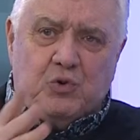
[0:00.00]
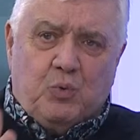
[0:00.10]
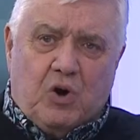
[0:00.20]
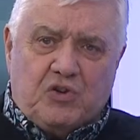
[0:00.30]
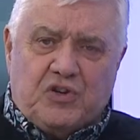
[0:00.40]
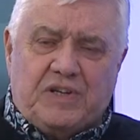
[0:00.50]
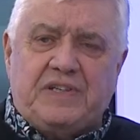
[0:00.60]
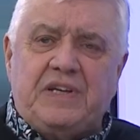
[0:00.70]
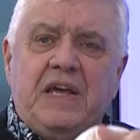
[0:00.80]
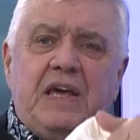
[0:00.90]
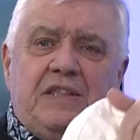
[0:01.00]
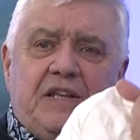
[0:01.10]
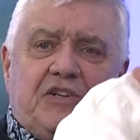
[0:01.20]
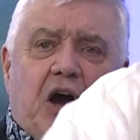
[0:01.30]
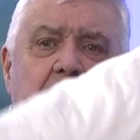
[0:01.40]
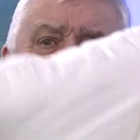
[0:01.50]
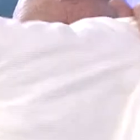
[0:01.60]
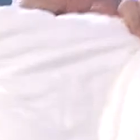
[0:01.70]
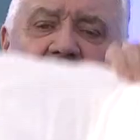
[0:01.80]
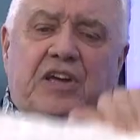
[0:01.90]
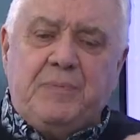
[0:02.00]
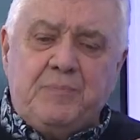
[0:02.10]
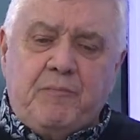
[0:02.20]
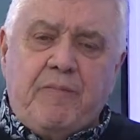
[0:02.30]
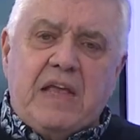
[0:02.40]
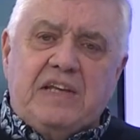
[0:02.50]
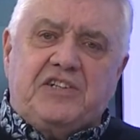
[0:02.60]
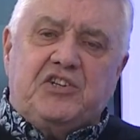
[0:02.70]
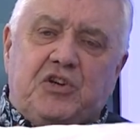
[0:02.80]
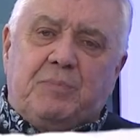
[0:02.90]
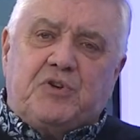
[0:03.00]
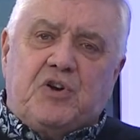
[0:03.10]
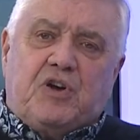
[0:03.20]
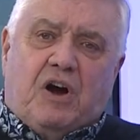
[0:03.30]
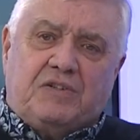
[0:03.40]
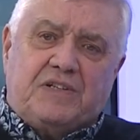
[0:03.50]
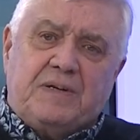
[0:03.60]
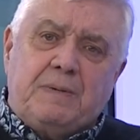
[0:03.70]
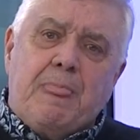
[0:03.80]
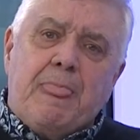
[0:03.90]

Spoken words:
wash it. The top cover is Egyptian cotton,